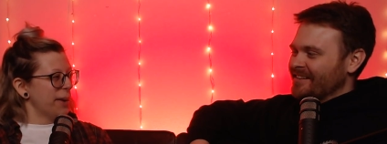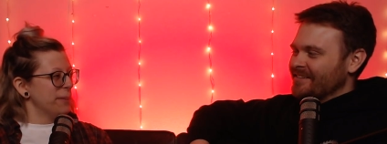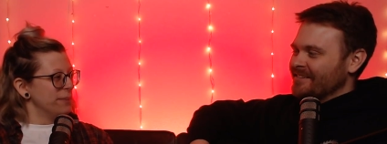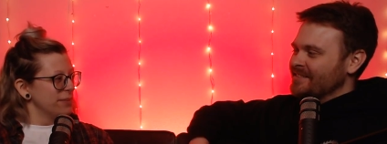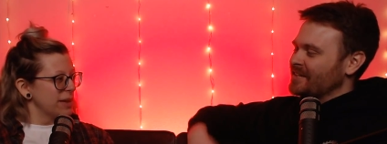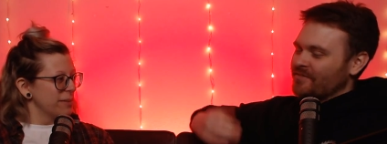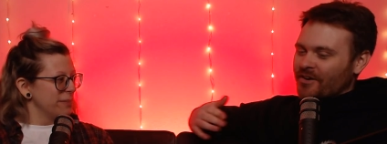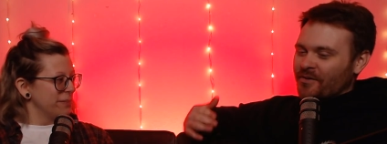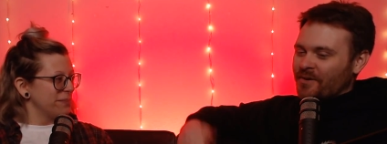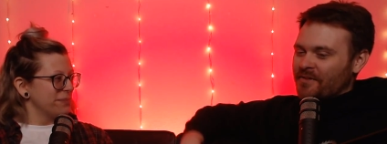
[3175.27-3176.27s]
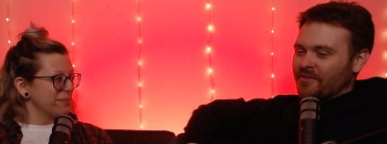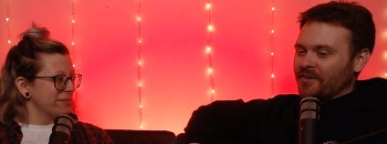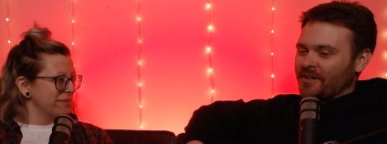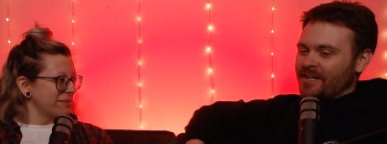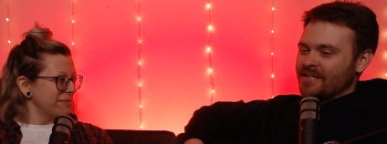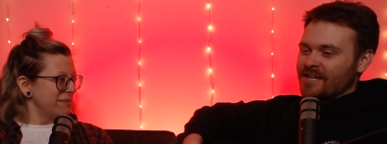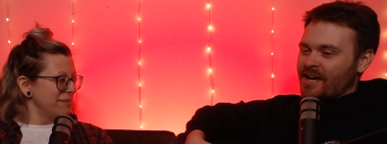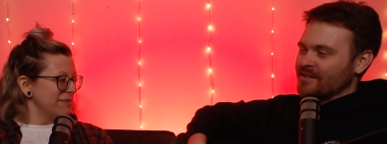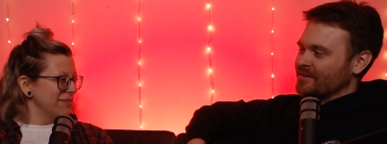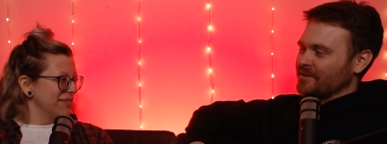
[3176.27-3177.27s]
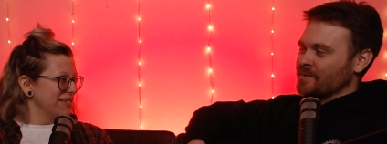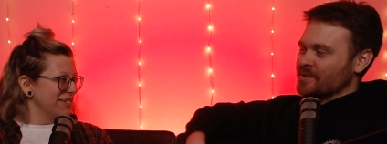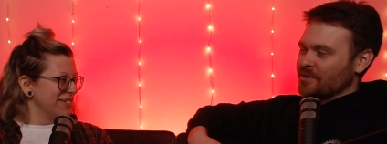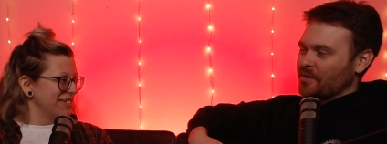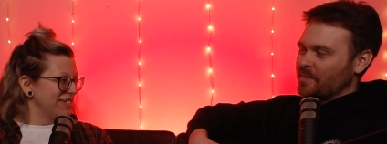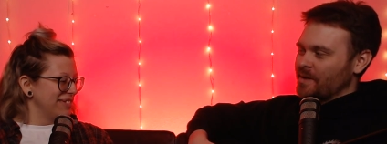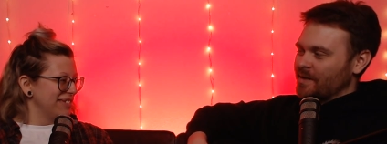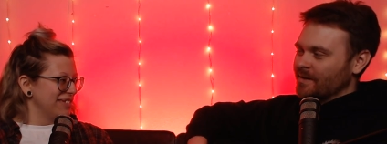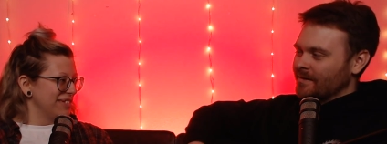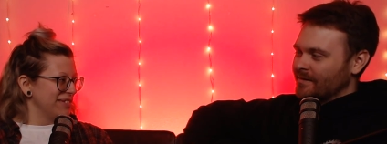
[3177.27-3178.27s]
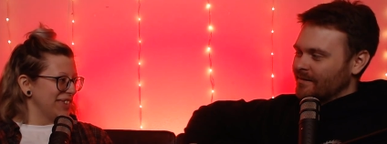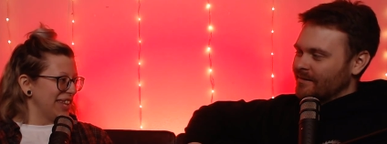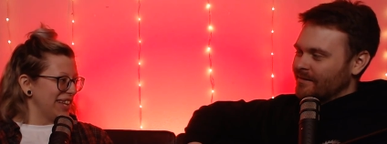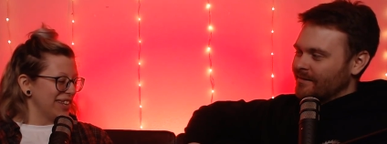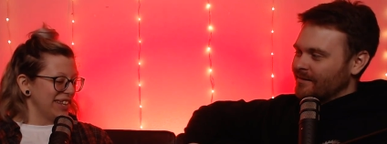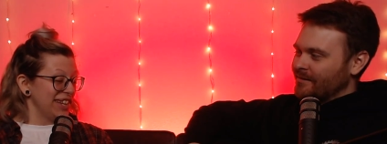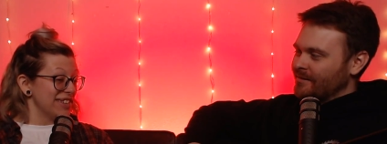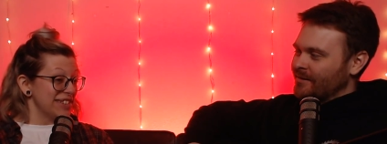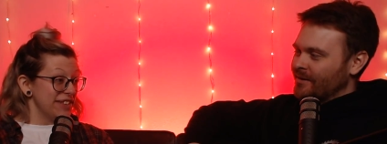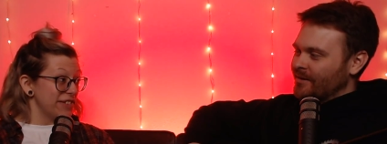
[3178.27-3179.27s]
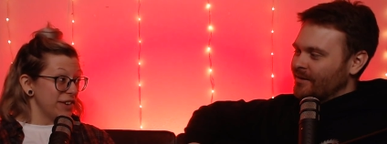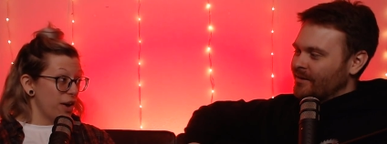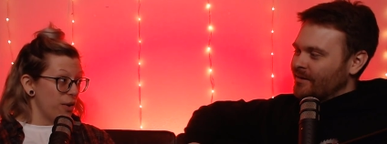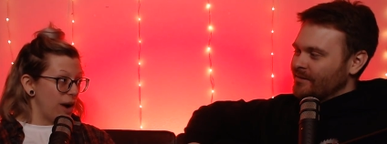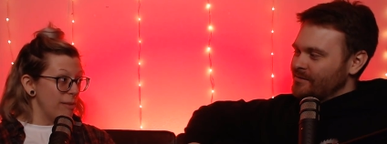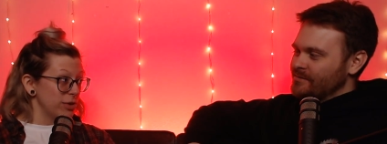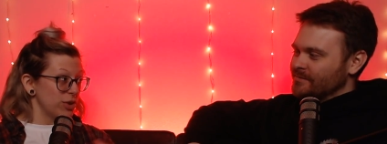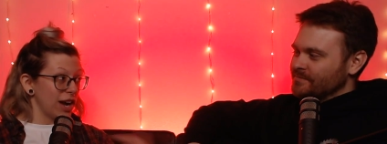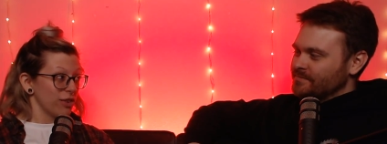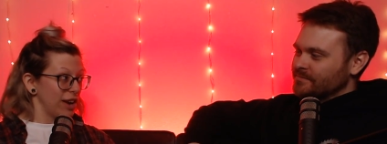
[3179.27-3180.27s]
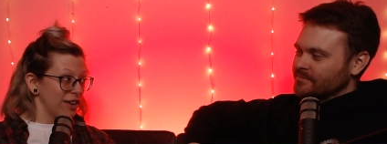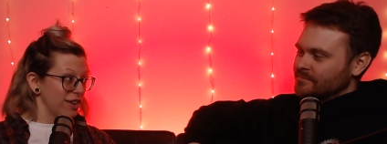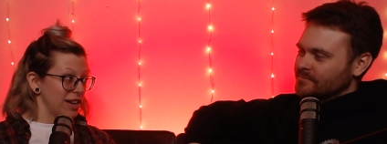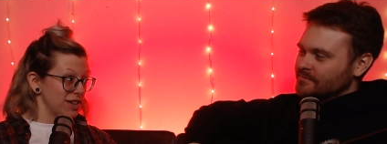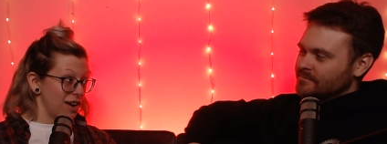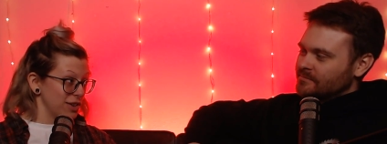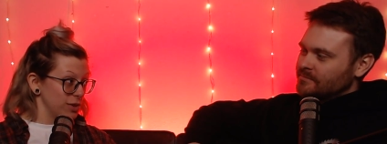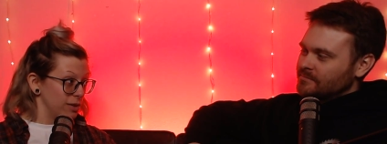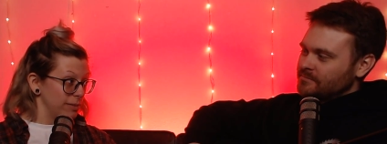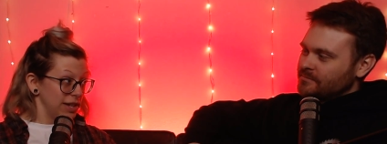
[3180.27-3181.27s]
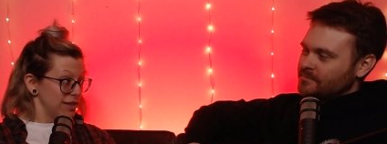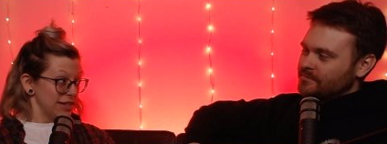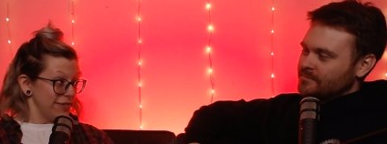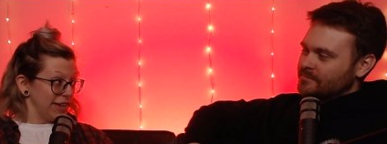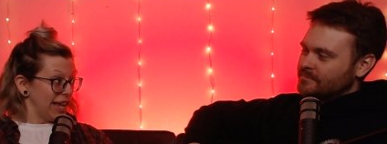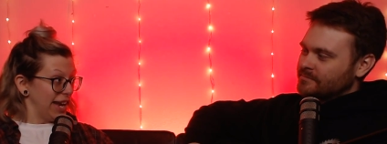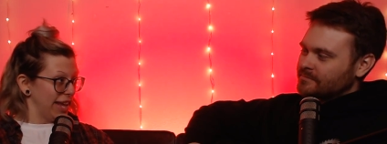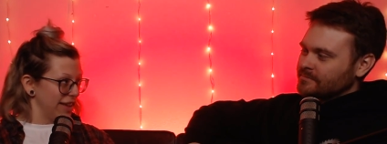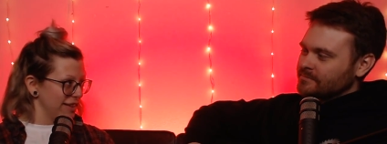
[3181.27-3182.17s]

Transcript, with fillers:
Speaker 1: He's like, fucking wait for it. His eyes are going to be so big.
Speaker 2: Like, he doesn't even know I'm a dragon rider and I talk to him. He doesn't even get it.